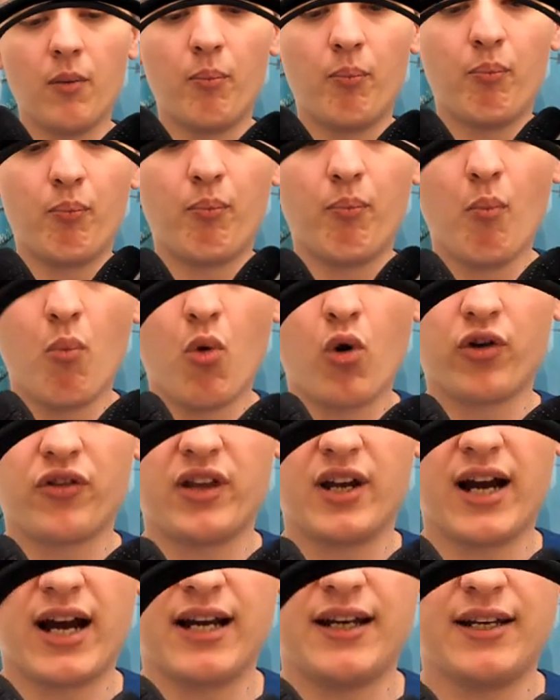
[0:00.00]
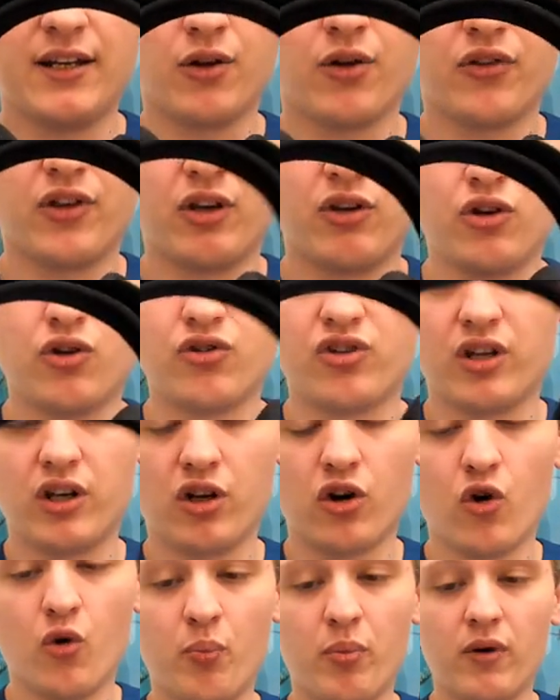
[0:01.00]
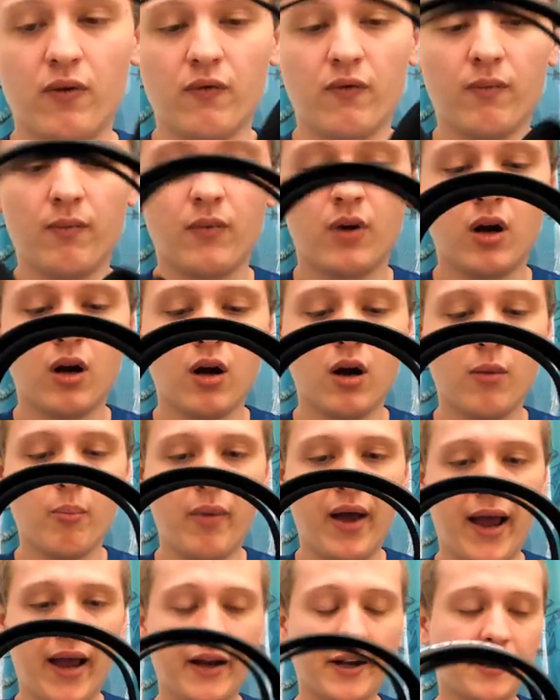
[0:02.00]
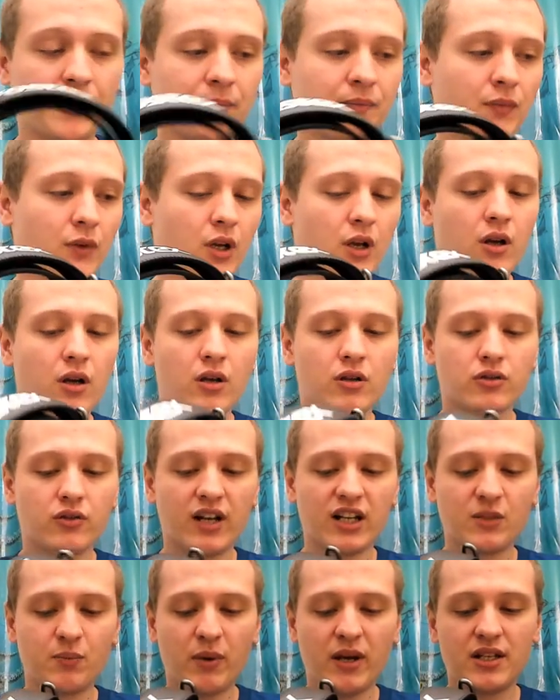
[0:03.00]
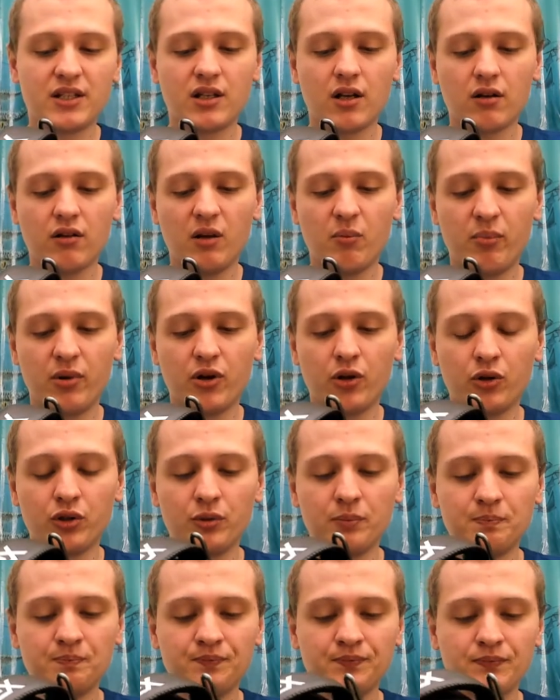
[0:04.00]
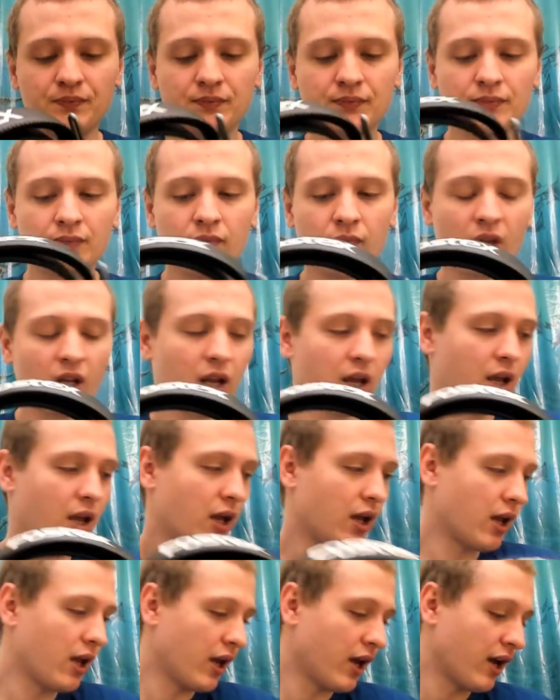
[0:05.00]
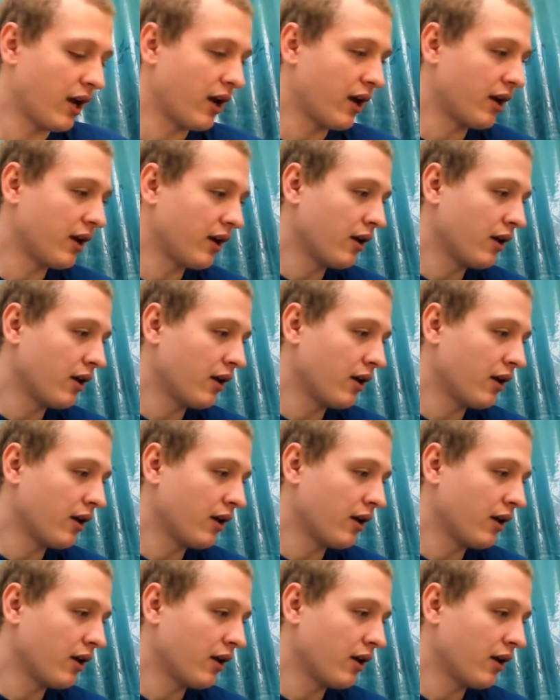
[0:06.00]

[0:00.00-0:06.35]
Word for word: more than ideal than using an open back. So that's basically build. And